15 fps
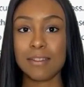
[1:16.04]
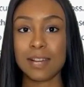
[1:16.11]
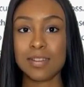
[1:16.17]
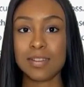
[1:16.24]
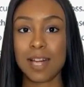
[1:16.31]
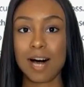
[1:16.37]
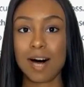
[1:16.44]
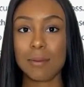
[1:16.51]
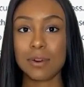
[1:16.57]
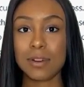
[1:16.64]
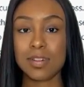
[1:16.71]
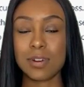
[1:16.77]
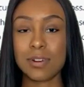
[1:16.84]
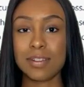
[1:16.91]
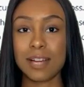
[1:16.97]
It's
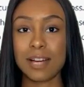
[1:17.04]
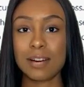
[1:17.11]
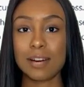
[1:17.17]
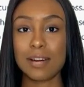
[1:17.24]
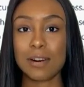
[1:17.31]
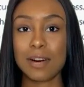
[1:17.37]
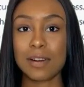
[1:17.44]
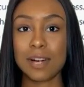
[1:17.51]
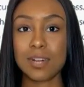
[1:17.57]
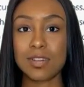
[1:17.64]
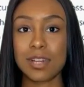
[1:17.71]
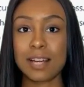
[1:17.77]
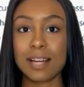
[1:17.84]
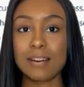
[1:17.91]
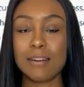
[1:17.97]
common to feel low
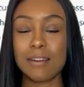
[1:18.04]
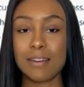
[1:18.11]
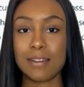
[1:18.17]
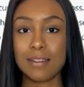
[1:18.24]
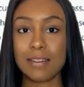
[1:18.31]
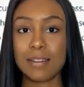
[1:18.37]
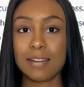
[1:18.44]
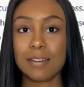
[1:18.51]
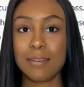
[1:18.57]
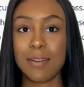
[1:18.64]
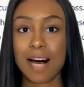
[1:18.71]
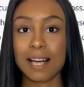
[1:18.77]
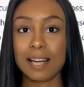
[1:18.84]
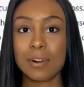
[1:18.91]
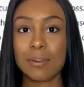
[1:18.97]
energy,
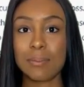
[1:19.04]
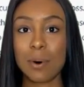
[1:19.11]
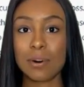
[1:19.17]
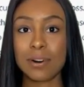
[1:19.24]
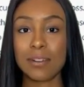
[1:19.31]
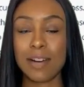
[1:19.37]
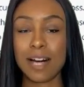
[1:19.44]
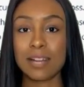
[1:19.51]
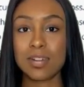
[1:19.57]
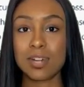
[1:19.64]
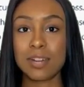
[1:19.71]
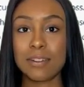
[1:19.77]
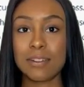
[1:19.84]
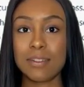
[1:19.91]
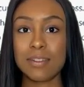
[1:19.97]
lack of
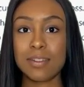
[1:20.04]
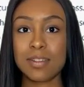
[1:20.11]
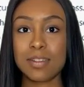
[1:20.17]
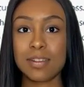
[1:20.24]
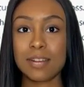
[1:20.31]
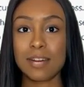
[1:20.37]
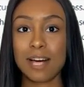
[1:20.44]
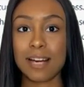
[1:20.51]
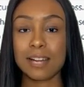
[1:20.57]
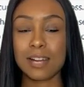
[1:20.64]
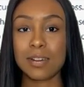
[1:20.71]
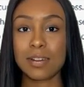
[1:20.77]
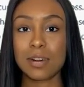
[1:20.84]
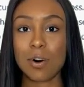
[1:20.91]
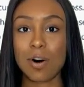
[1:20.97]
motivation,
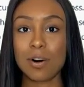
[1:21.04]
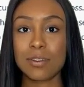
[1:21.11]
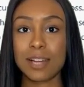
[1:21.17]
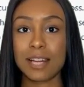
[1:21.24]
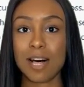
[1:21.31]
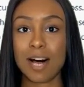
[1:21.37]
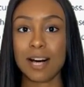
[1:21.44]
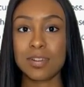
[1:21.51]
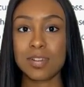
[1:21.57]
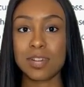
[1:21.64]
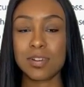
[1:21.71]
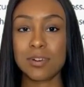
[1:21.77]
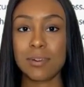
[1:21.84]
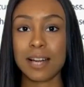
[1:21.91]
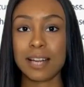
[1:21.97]
and difficulty
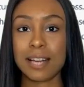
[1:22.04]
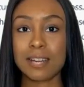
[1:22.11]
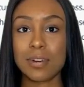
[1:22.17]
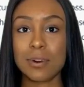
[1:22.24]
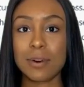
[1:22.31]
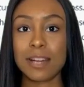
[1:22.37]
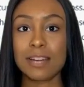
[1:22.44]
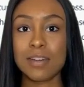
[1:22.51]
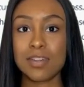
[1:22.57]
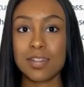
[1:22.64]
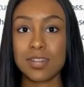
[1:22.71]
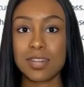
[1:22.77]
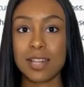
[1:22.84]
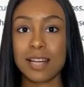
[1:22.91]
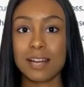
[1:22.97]
concentrating during
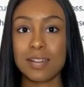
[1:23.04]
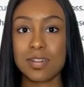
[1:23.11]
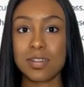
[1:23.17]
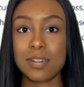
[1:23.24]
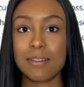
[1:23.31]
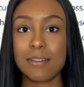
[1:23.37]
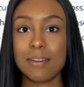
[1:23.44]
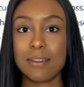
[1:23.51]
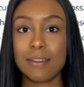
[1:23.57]
this stage.